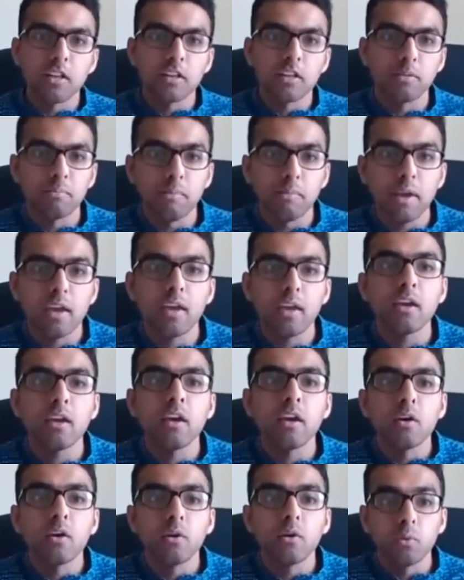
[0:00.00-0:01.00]
that may
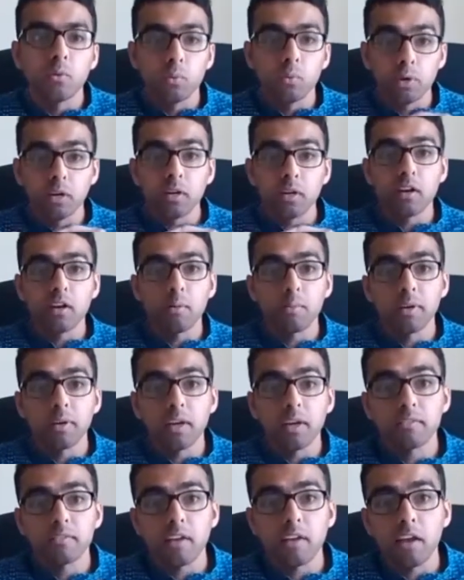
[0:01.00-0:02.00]
or will come
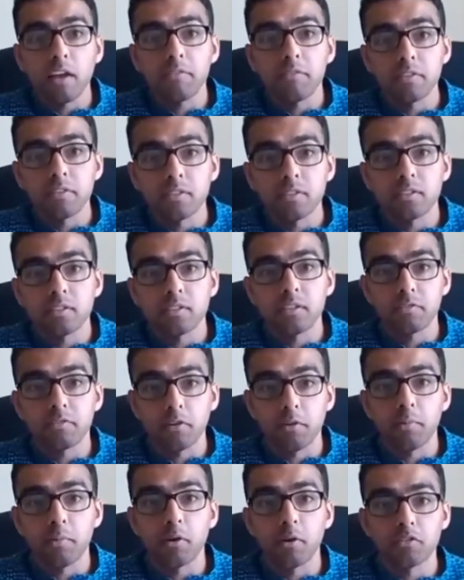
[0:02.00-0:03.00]
against advocacy
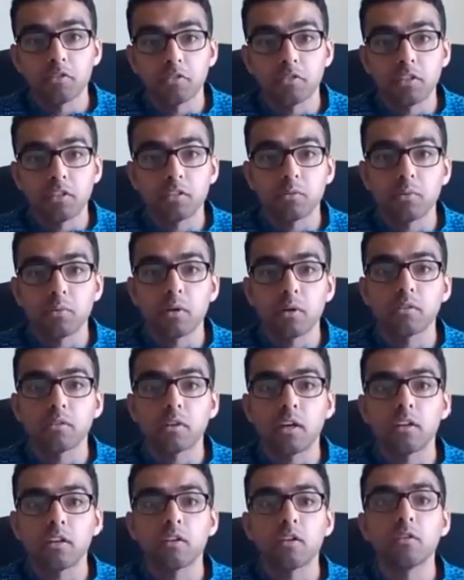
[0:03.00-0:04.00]
for a post-gender
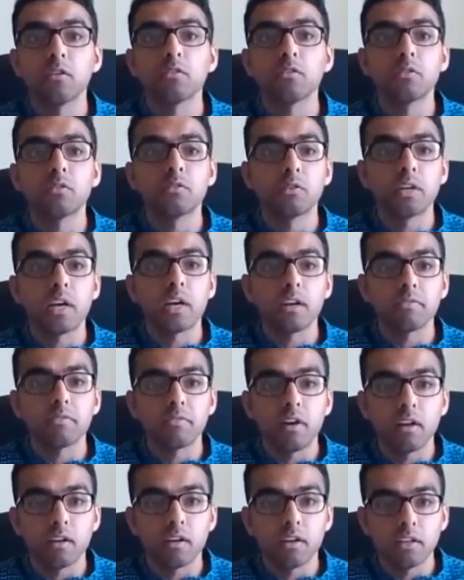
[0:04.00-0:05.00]
world and those who react
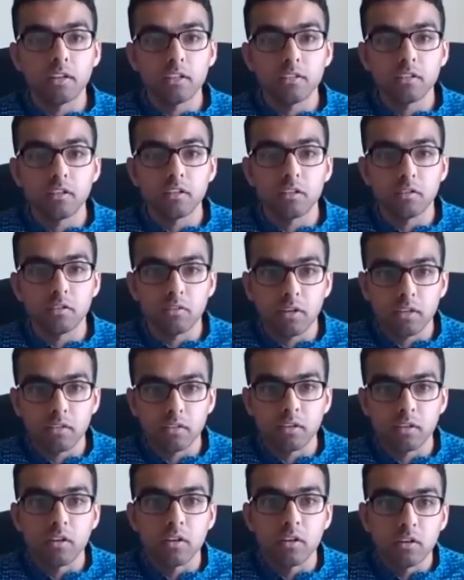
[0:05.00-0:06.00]
violently to the
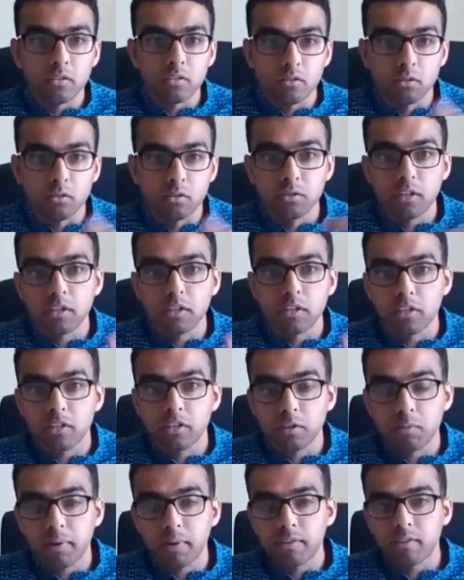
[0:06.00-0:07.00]
threat to their
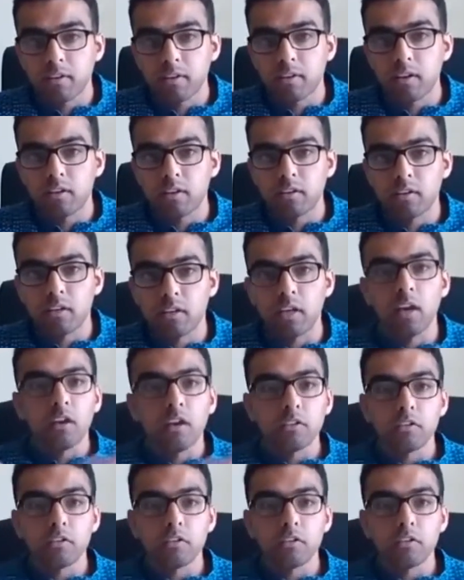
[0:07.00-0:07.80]
gender-based identity?